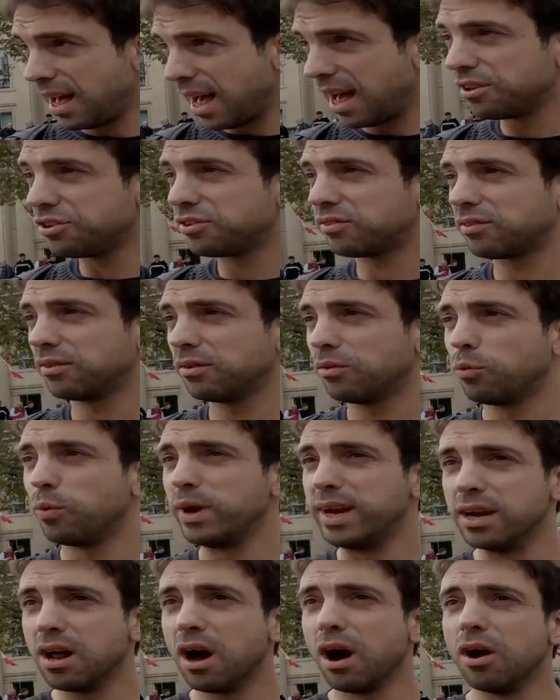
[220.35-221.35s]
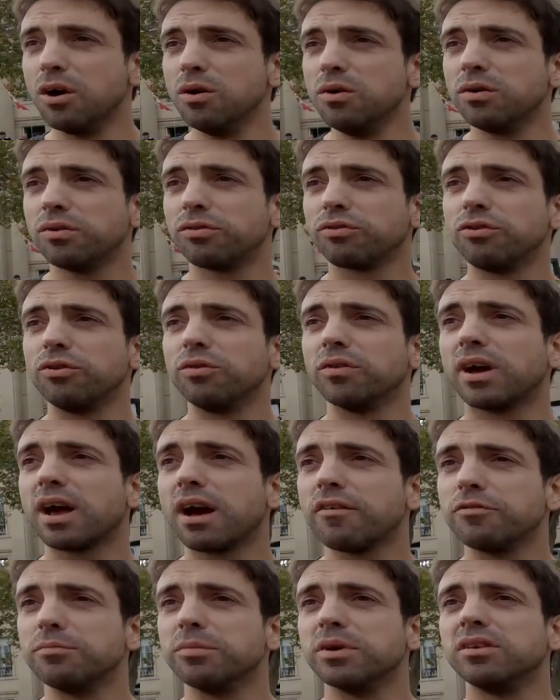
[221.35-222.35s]
as we know through the
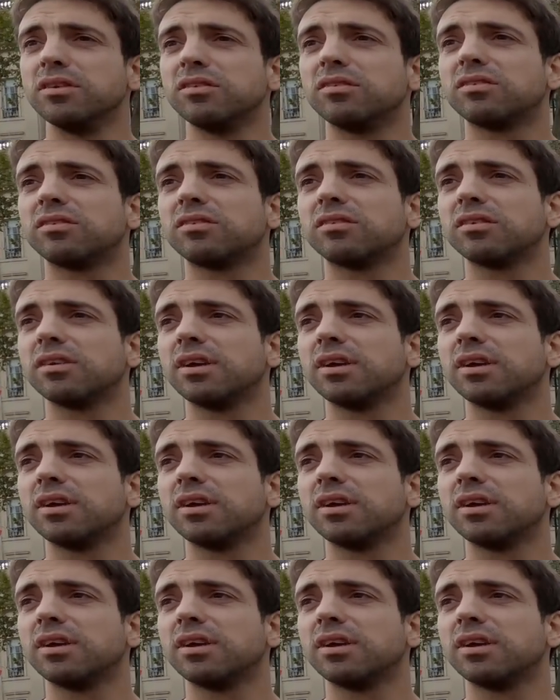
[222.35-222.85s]
governments